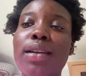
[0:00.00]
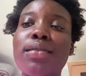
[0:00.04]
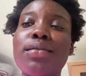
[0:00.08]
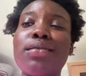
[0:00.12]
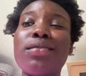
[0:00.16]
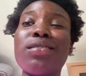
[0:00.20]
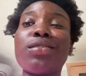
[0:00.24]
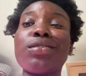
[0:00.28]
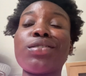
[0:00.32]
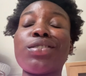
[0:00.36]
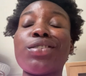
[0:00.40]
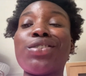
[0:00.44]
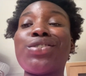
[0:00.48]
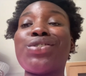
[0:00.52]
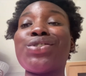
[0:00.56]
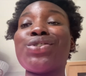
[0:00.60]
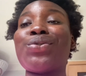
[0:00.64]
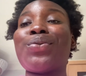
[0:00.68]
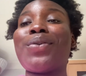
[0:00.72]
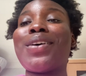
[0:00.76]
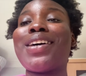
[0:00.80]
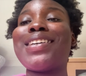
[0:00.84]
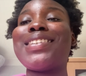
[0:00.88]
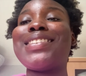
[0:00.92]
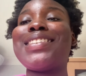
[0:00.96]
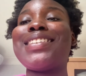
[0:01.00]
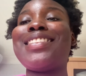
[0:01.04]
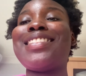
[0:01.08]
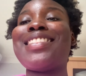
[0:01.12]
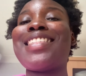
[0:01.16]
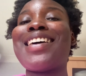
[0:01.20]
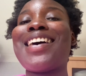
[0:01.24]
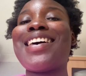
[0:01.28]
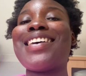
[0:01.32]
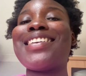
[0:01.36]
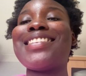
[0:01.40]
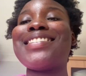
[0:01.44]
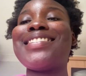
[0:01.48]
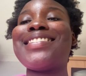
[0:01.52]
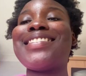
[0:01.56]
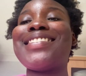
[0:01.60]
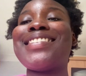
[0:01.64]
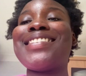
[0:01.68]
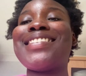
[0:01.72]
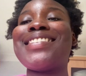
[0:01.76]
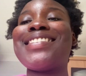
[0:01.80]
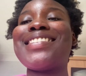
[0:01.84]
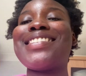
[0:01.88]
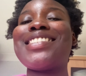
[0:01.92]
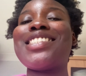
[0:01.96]
Not too sure why I did that.
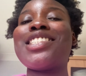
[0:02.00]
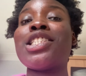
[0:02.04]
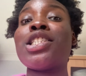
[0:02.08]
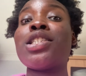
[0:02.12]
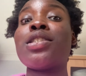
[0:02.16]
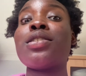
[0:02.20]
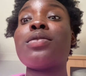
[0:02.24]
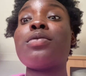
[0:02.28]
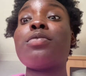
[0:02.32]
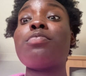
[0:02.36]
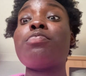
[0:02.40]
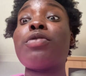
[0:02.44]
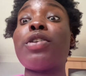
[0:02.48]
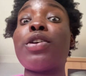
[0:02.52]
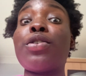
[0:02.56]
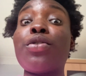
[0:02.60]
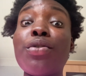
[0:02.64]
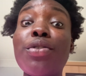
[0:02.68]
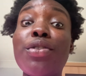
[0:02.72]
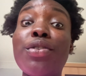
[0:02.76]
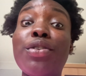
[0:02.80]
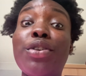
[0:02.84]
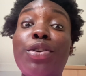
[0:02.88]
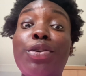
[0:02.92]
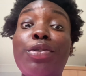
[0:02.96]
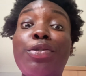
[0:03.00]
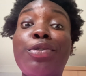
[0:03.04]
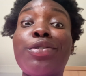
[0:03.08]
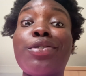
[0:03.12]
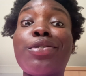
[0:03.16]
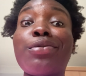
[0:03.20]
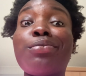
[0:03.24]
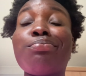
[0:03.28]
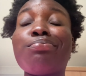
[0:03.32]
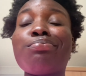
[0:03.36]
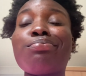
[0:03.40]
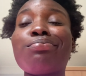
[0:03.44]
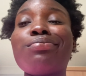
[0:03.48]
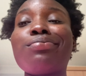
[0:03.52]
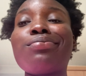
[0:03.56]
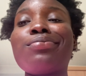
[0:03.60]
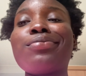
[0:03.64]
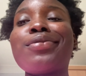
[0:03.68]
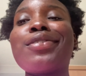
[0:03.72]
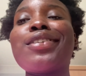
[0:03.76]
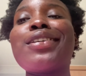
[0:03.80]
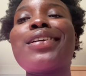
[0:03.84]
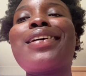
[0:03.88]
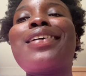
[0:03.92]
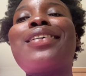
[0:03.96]
But in other news,
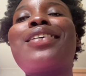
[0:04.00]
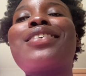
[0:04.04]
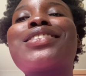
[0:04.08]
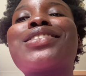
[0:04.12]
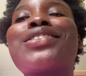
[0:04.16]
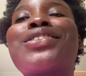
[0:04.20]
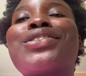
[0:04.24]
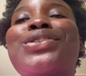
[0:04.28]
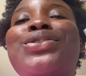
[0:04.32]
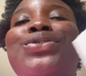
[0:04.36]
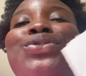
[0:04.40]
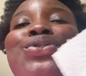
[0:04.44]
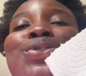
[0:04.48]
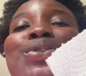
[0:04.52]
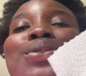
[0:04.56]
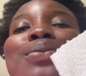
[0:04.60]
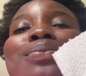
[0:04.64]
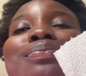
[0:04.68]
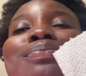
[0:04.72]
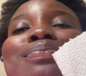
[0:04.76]
got a sausage roll.